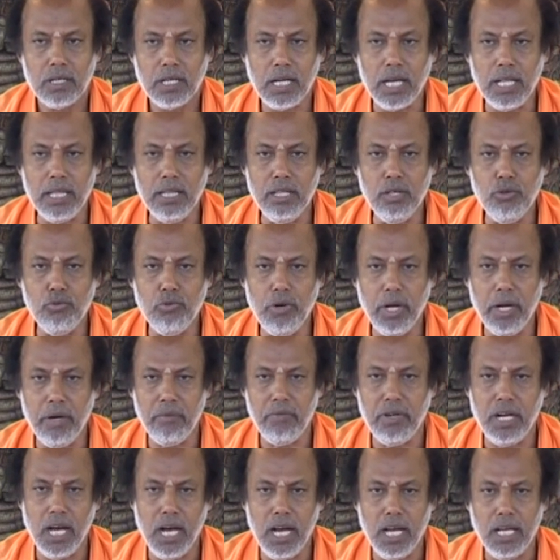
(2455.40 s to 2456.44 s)
Can the
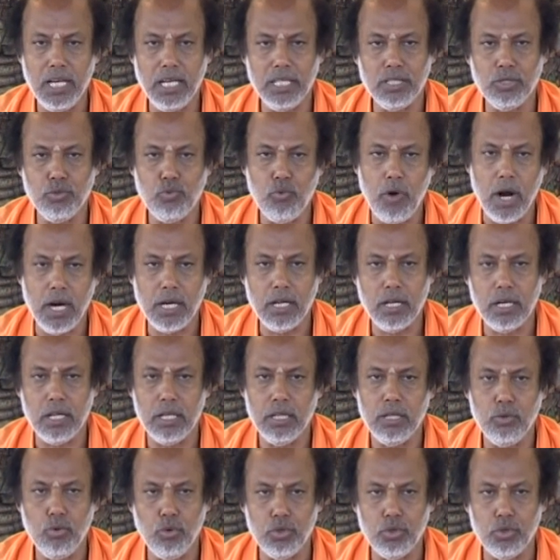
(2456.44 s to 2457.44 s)
wave die as water in the